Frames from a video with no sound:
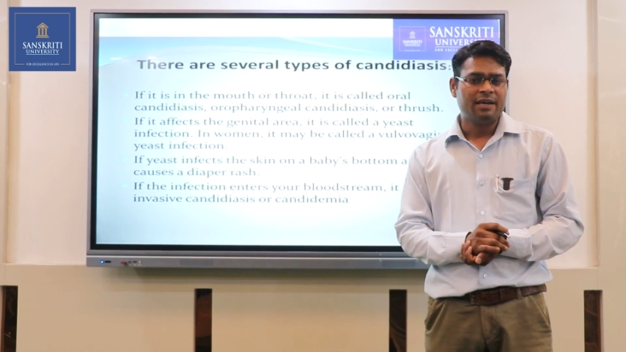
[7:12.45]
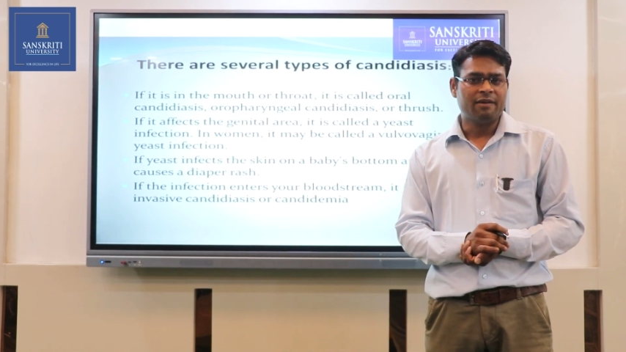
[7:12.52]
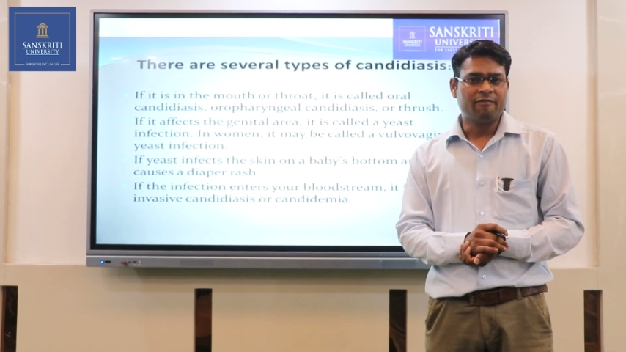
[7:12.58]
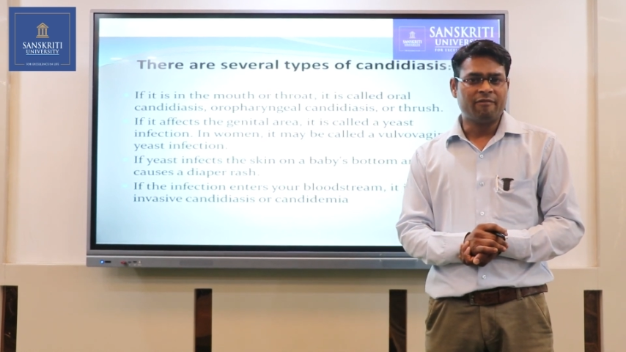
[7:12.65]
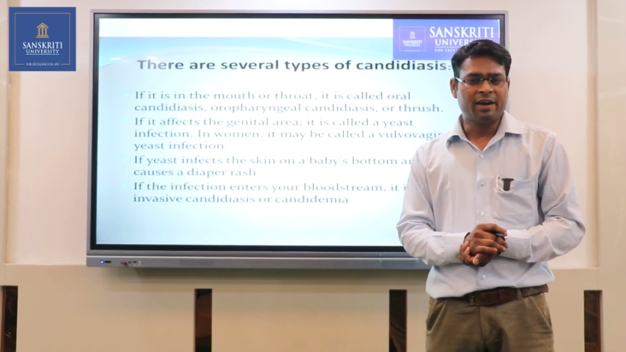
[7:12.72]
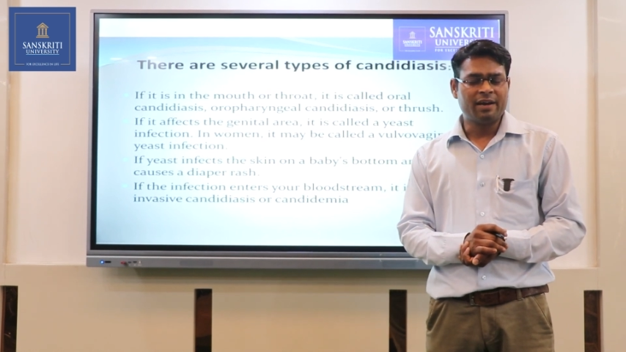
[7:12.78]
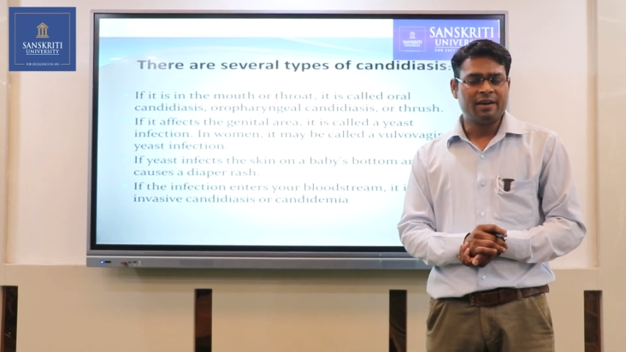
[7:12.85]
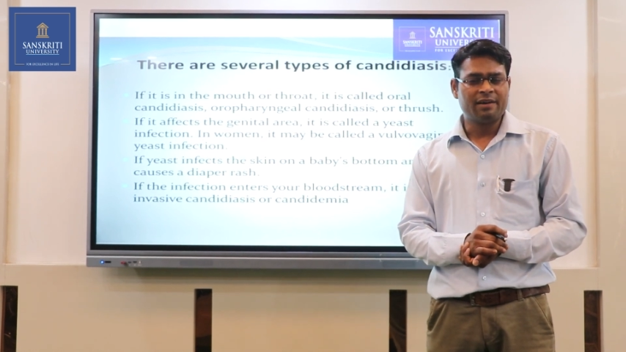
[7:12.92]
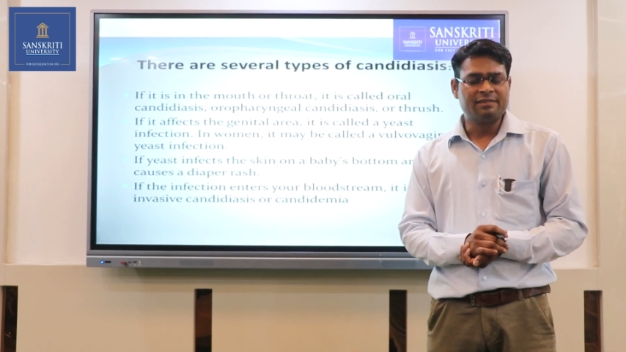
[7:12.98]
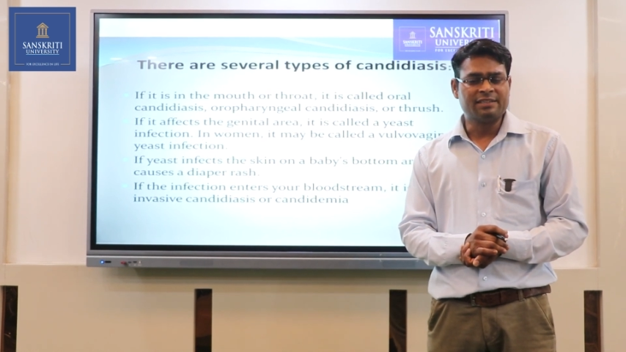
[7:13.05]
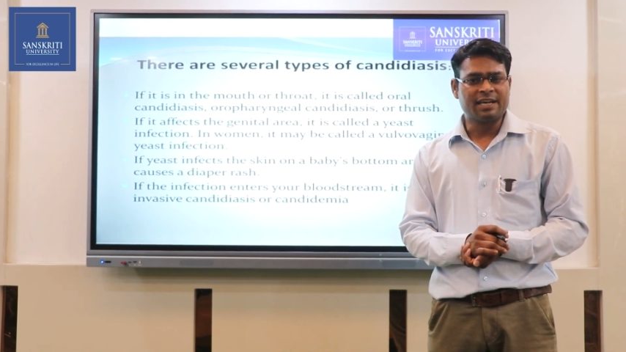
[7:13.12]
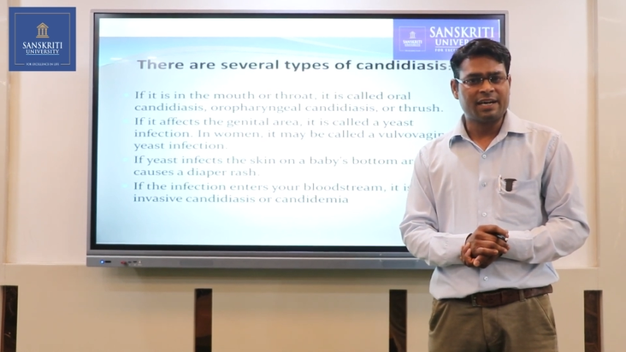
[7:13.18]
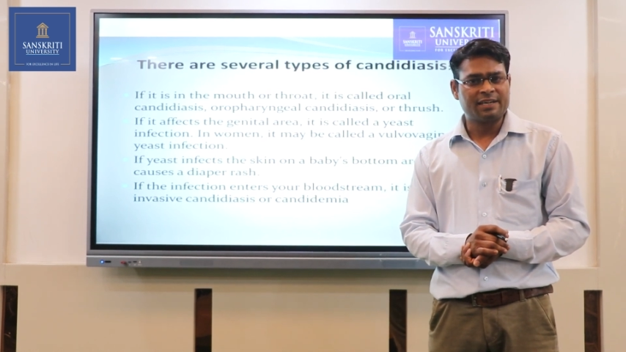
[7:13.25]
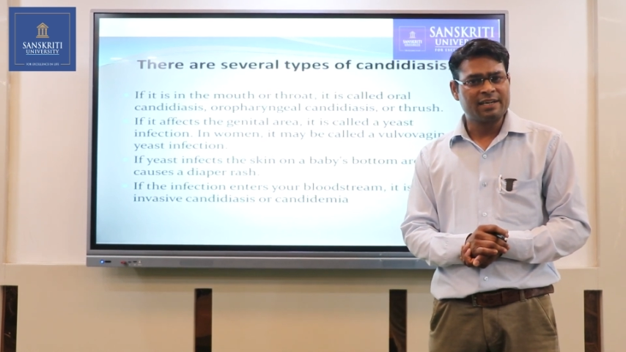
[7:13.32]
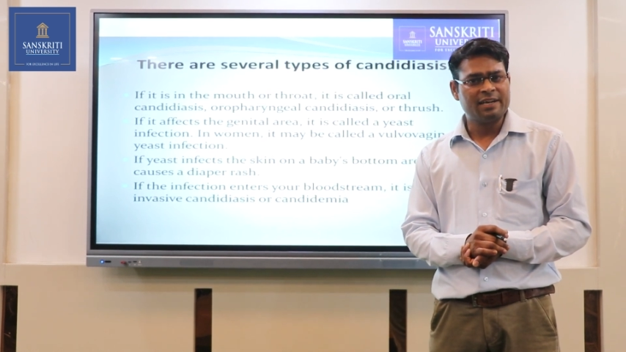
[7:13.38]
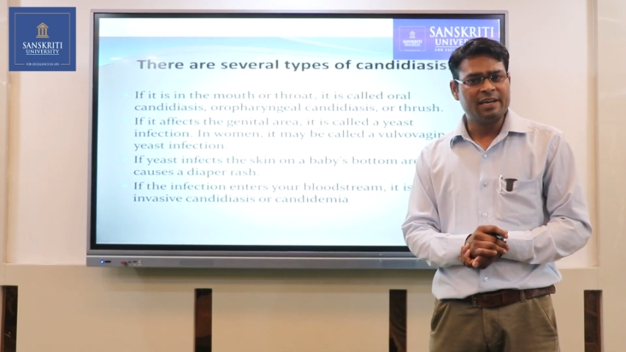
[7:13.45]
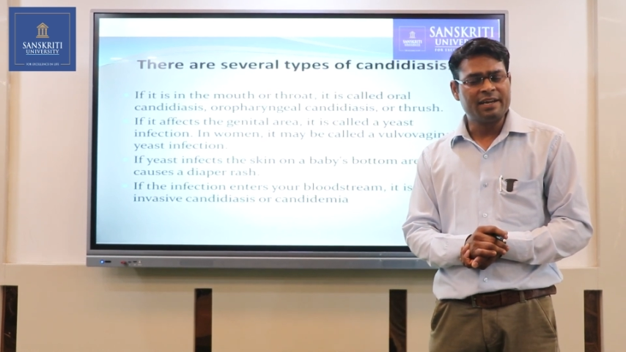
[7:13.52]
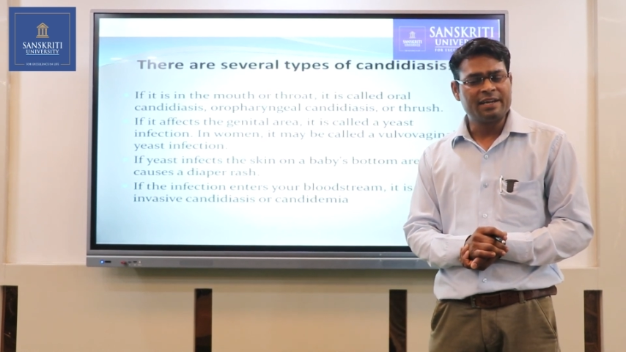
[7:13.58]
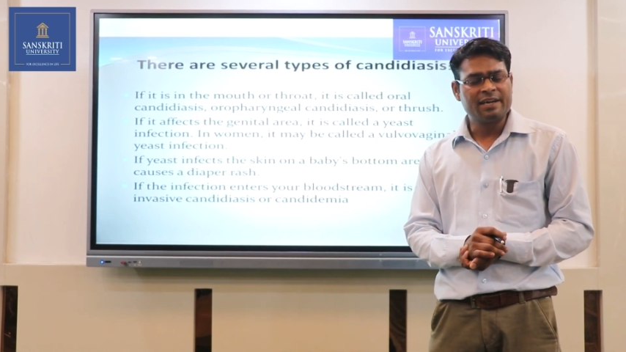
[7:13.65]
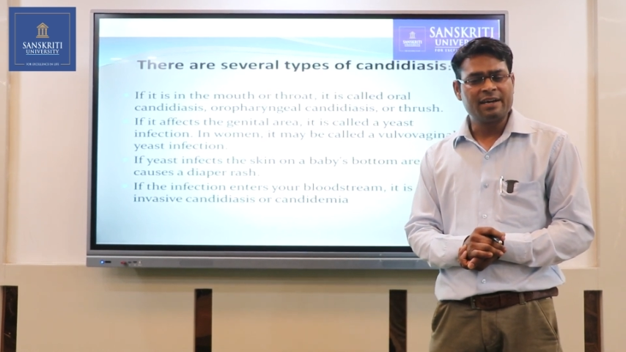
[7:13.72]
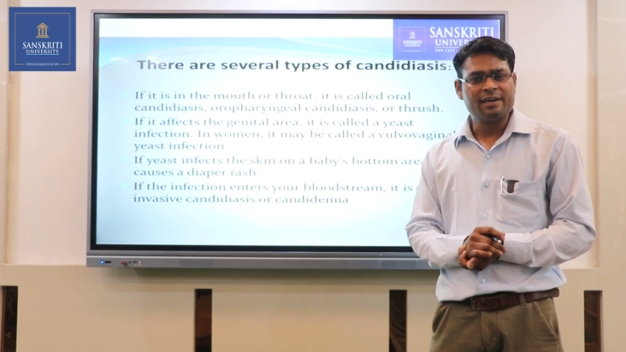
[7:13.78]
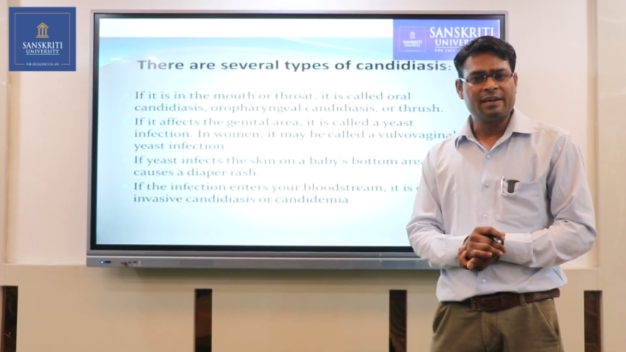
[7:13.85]
when genital
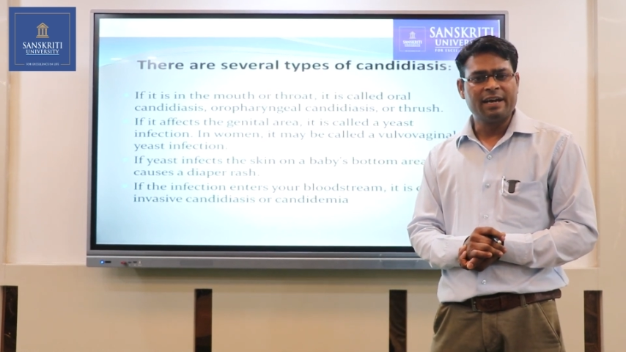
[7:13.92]
area